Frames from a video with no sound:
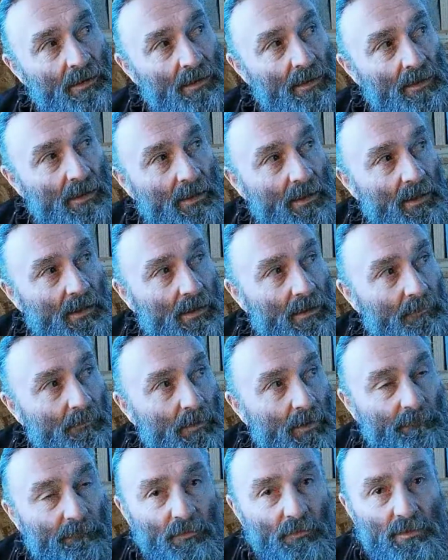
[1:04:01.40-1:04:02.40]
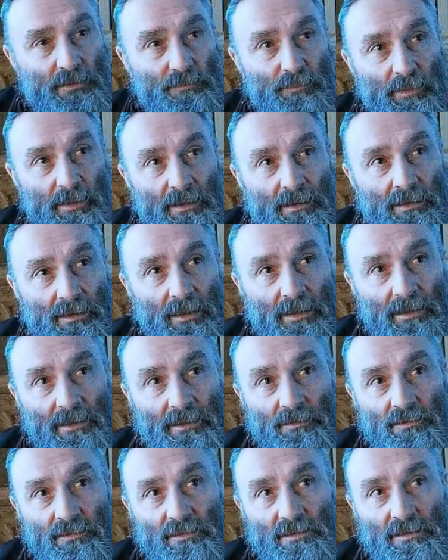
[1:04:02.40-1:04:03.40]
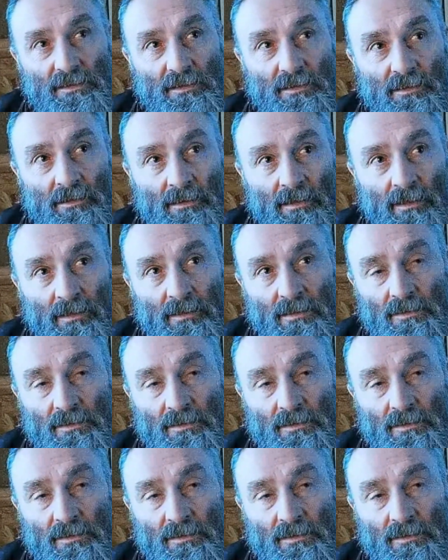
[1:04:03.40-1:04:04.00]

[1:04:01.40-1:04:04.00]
I've always been interested in